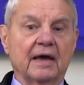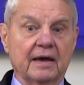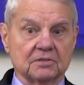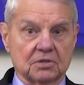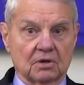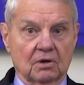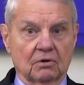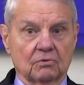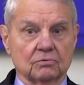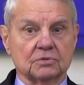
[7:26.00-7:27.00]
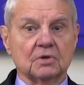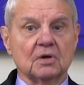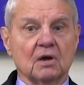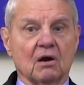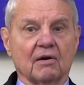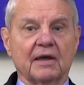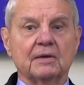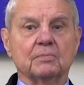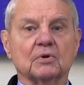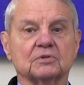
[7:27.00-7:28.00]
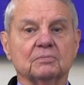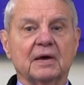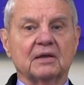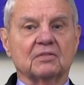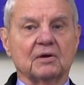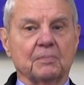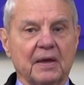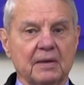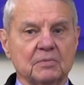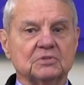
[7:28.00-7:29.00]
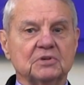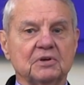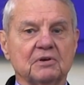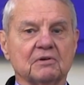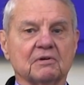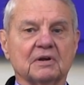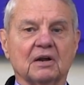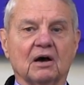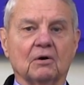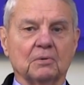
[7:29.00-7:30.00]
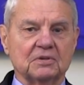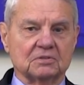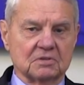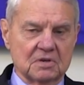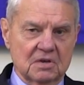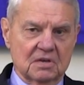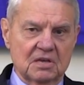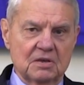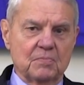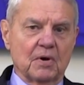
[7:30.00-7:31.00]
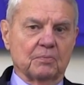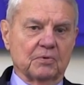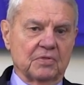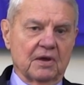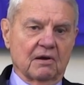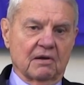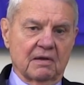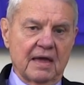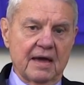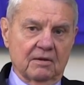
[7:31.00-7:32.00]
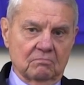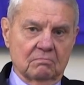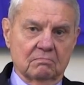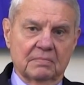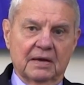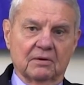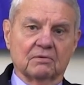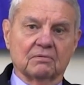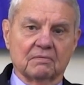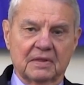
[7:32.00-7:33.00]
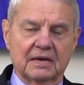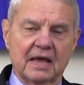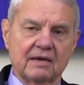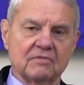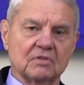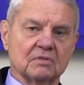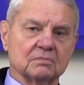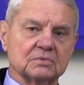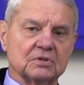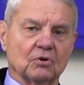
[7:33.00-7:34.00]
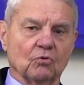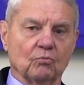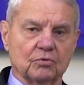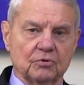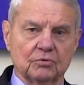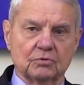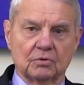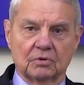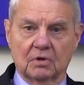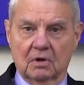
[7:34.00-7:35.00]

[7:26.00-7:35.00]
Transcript: housing loans are able to make their payments here and always keep up with their account better than having them sold to